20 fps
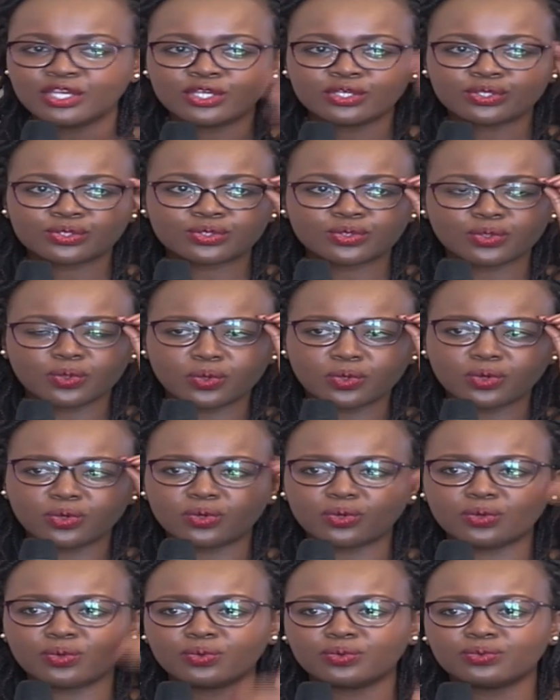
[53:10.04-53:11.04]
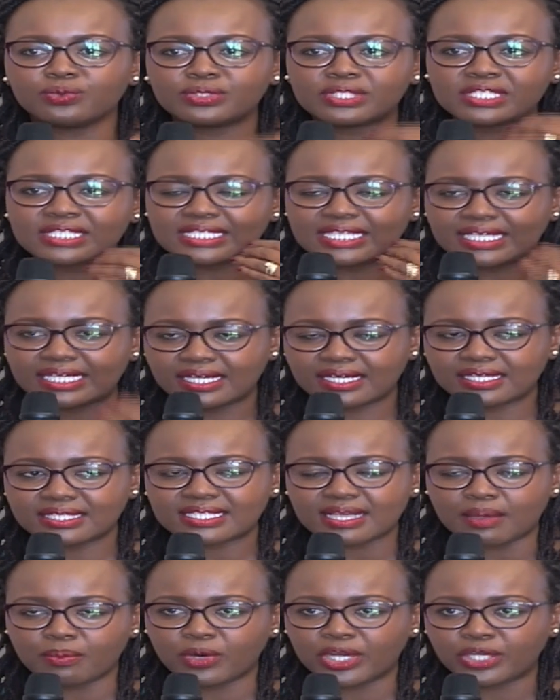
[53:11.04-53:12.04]
So seek
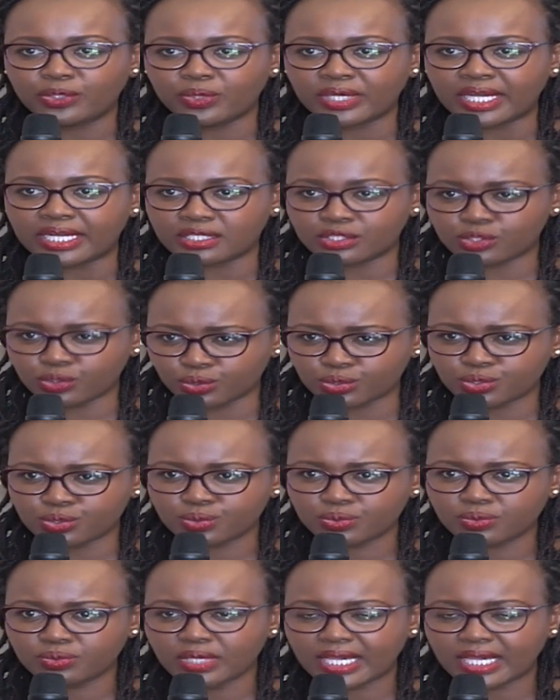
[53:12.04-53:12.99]
someone you can talk to,